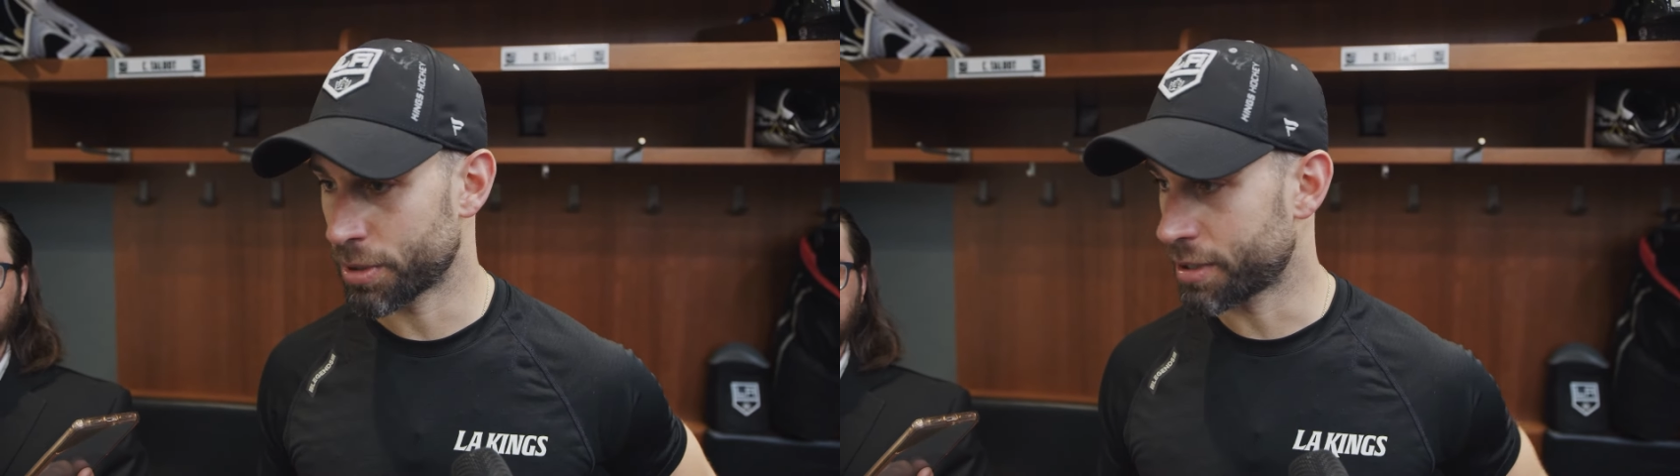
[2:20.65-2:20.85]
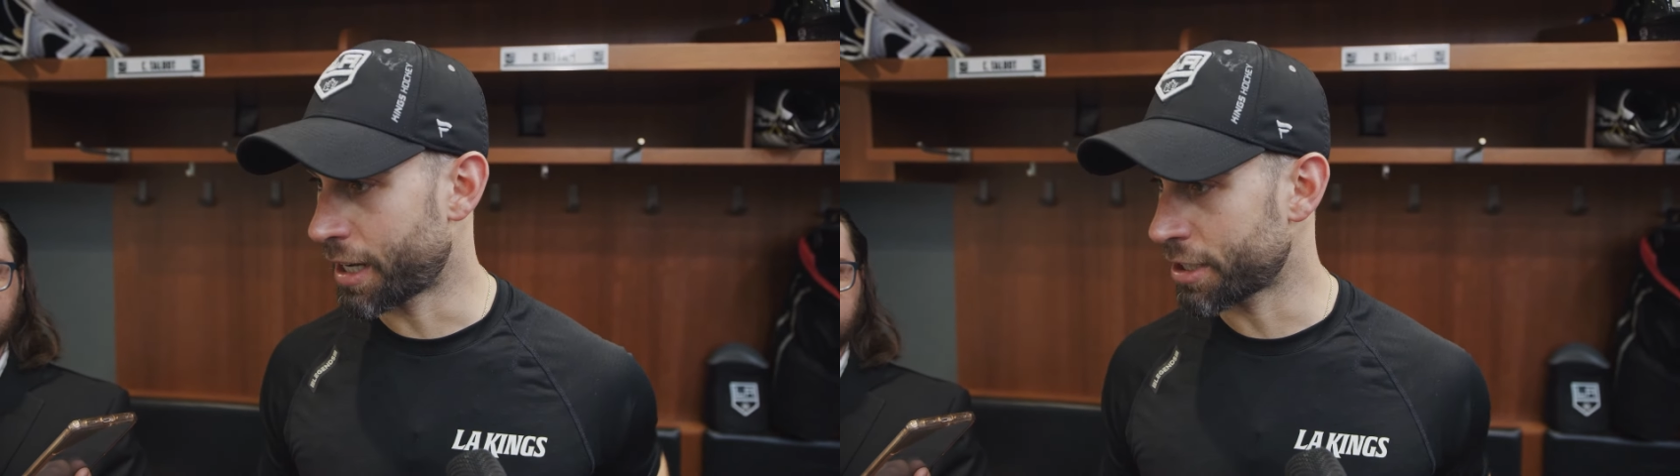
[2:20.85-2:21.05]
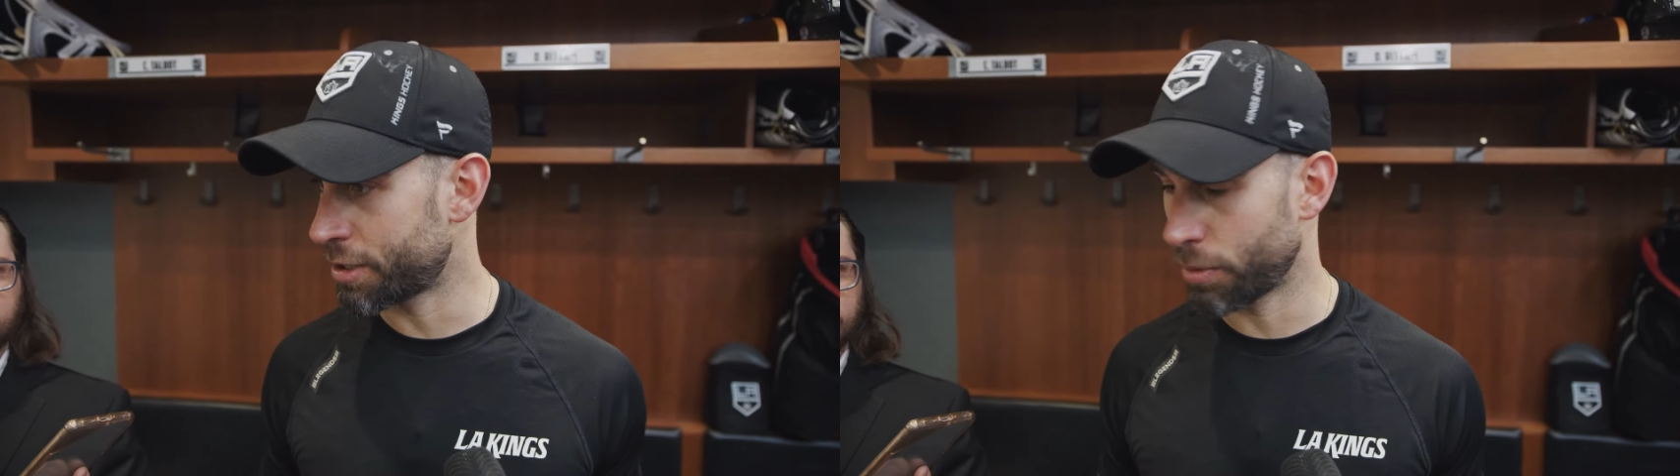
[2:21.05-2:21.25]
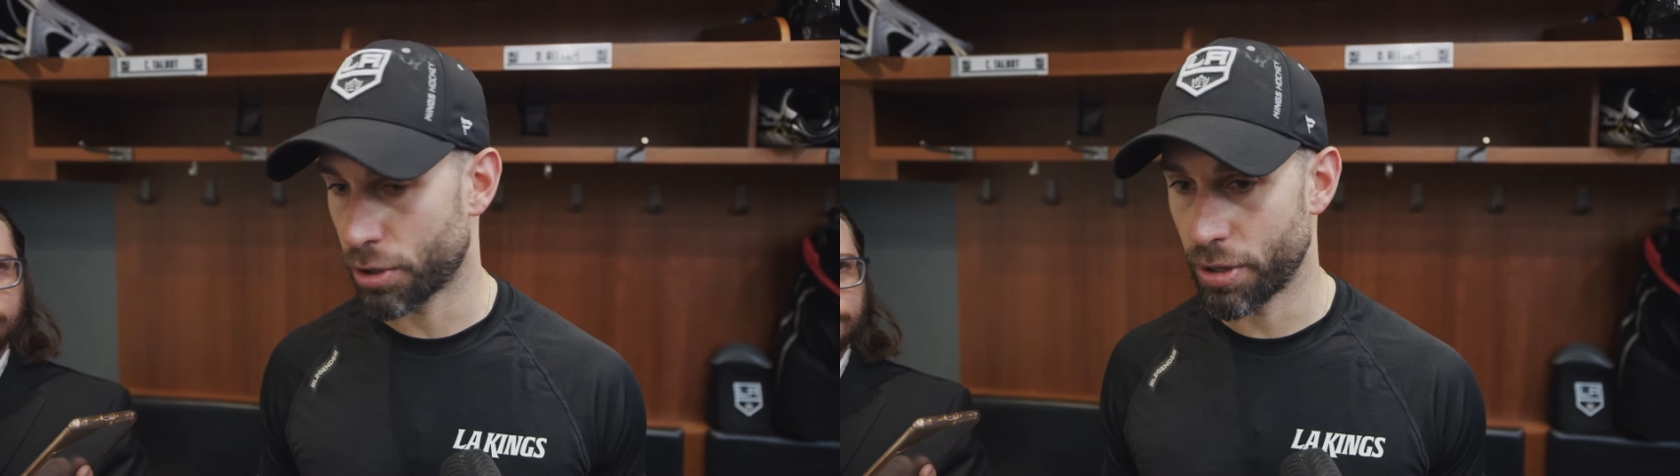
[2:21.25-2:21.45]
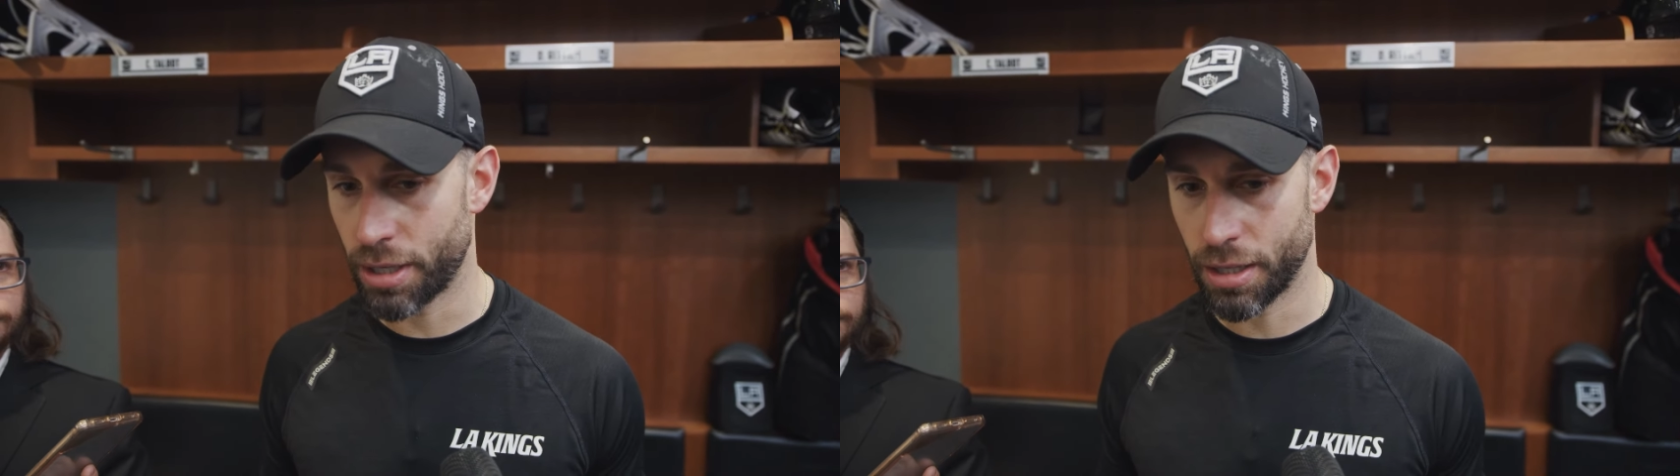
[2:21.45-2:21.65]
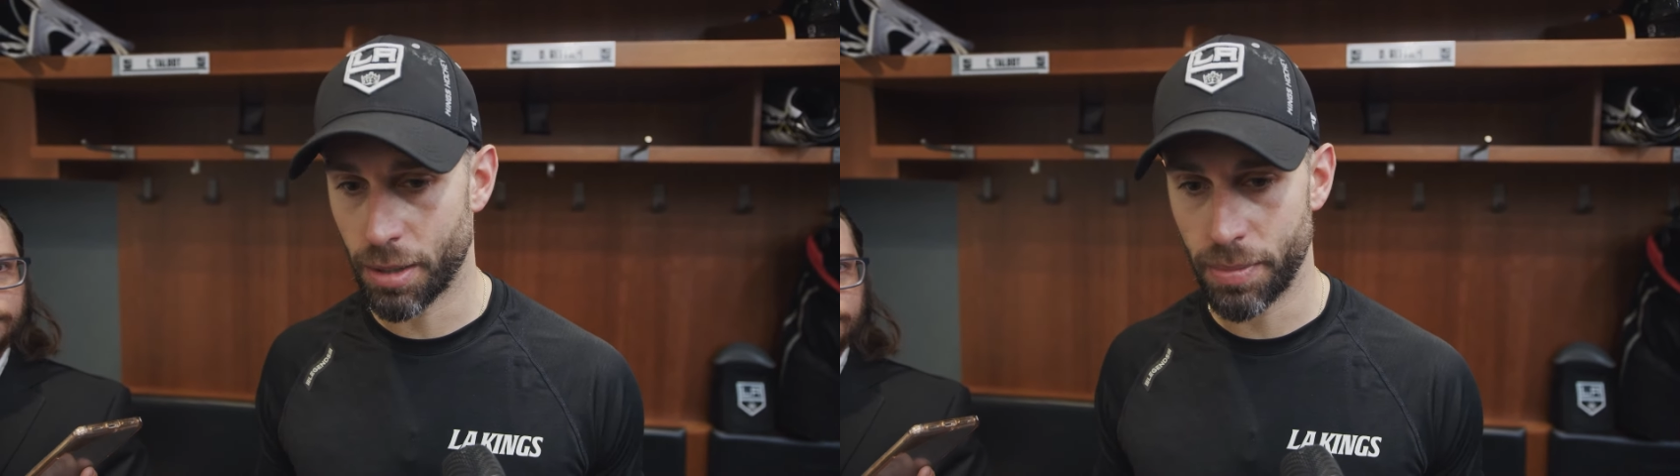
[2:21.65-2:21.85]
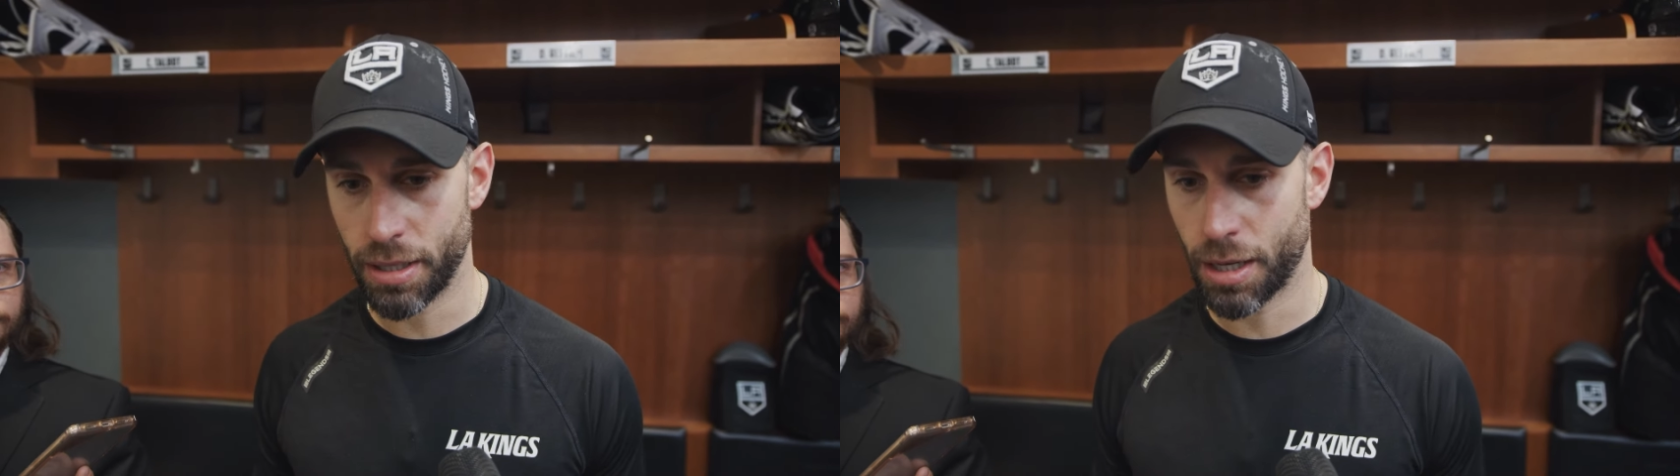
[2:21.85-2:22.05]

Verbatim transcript: we're slashing, we're creating odd man